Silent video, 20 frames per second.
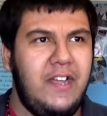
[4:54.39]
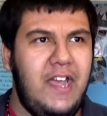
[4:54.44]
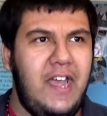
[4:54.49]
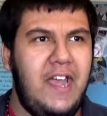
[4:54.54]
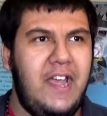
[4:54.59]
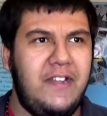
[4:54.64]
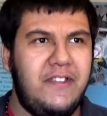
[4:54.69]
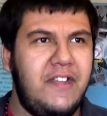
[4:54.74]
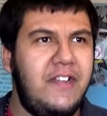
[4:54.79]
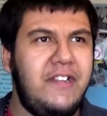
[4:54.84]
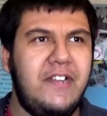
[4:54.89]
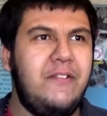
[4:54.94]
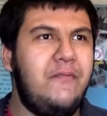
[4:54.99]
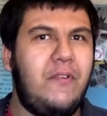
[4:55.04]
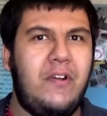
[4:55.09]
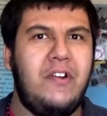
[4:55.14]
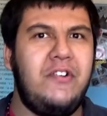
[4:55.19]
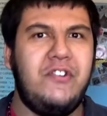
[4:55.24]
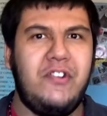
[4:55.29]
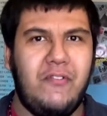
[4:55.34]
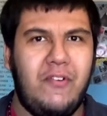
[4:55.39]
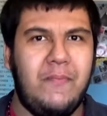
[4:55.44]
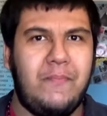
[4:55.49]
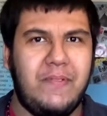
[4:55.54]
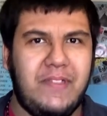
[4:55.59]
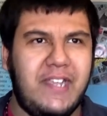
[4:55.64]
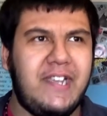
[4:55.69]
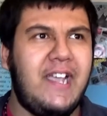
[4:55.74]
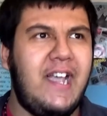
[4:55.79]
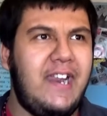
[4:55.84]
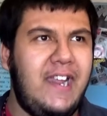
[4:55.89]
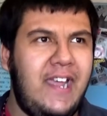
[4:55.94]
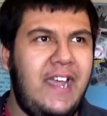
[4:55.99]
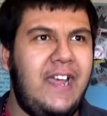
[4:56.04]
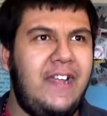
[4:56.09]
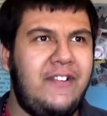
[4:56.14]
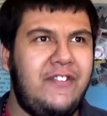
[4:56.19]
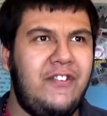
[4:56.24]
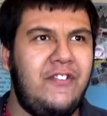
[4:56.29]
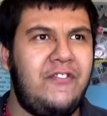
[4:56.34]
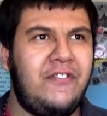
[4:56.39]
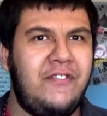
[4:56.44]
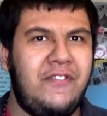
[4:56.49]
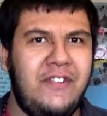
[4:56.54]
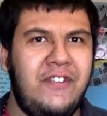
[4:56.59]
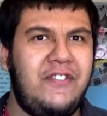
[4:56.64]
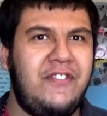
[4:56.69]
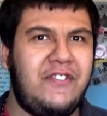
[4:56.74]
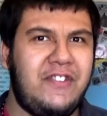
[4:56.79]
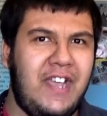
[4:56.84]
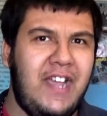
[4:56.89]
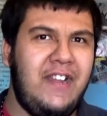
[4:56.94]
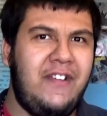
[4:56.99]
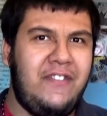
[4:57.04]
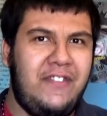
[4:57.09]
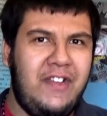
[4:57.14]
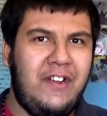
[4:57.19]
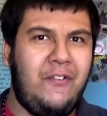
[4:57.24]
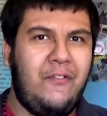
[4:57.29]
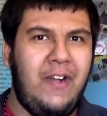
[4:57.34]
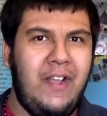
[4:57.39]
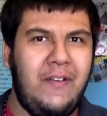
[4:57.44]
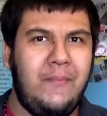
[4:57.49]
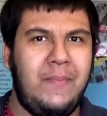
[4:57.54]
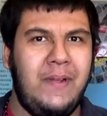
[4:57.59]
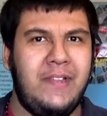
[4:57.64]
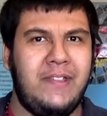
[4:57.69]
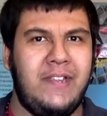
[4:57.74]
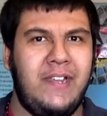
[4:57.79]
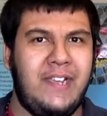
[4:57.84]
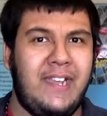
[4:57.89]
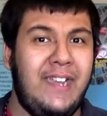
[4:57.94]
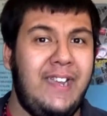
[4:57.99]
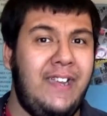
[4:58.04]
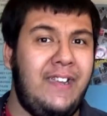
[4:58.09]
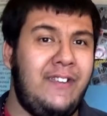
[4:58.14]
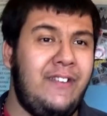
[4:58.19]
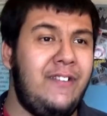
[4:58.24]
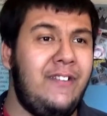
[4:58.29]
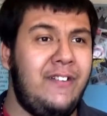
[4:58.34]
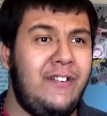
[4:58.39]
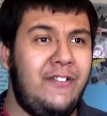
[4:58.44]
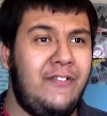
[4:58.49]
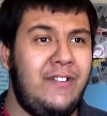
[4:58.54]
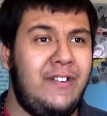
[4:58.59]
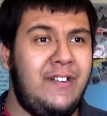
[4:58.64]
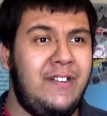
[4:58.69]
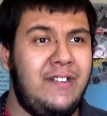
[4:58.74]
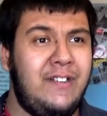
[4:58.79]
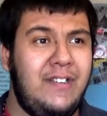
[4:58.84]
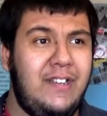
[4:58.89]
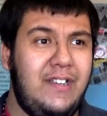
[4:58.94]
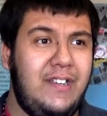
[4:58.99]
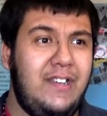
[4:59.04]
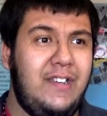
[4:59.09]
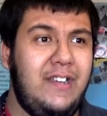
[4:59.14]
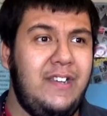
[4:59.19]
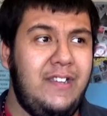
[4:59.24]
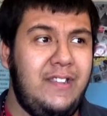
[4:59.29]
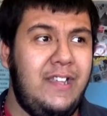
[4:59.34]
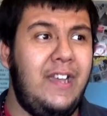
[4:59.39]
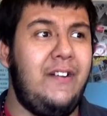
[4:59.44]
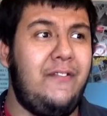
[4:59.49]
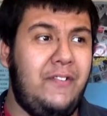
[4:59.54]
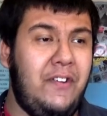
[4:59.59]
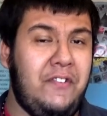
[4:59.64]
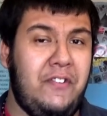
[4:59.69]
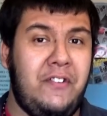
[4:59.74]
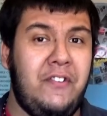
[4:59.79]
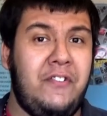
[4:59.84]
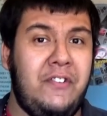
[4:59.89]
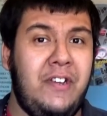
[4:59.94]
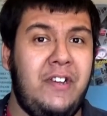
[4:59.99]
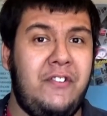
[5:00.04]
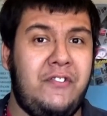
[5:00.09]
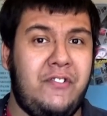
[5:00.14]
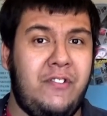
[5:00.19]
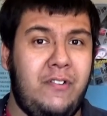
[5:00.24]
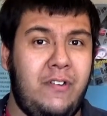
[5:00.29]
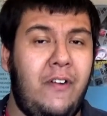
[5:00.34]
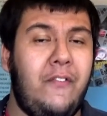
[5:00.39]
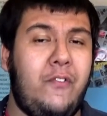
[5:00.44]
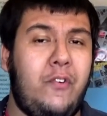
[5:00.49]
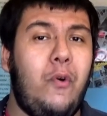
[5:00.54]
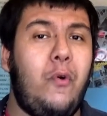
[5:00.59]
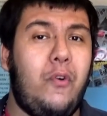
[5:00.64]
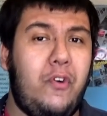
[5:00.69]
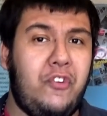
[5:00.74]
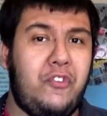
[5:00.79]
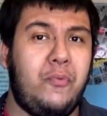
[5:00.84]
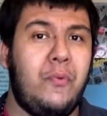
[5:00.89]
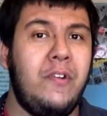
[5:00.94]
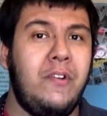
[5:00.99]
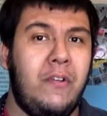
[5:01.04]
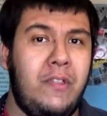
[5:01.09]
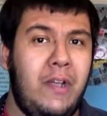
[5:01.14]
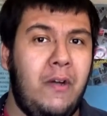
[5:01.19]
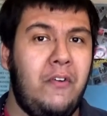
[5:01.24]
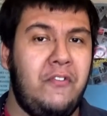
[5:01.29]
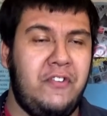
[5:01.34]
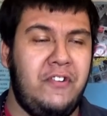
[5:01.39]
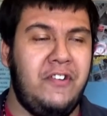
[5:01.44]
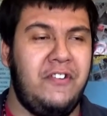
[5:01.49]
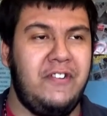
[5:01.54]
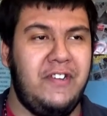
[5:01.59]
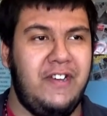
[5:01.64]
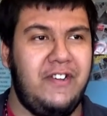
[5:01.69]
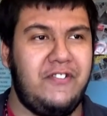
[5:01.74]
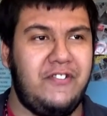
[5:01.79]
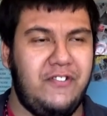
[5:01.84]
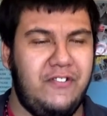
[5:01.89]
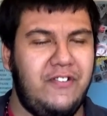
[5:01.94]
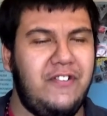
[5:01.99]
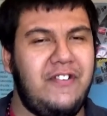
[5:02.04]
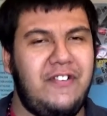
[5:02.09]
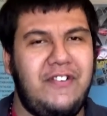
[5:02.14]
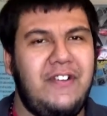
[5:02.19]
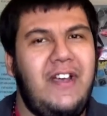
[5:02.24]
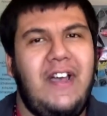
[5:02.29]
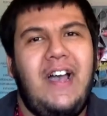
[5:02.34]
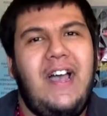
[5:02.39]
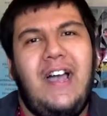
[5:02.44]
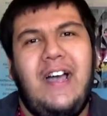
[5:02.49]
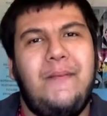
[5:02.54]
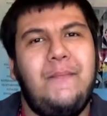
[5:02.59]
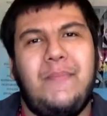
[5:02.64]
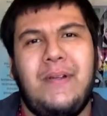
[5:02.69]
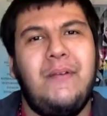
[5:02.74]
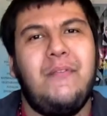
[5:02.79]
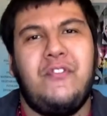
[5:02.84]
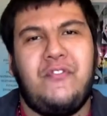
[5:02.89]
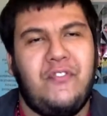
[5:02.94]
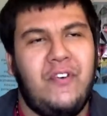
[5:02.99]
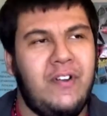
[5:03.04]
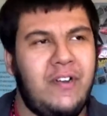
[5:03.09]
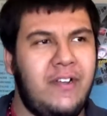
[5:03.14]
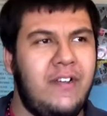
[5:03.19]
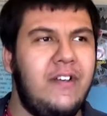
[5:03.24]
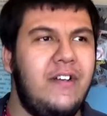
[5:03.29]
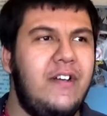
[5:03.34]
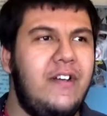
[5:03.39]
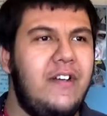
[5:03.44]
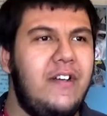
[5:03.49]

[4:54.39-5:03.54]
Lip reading: And they didn't want to do it, but they kind of had to, so this is kind of their way of being like, hey, you know, that was a disaster. Of course we know that was a disaster, but it was funny.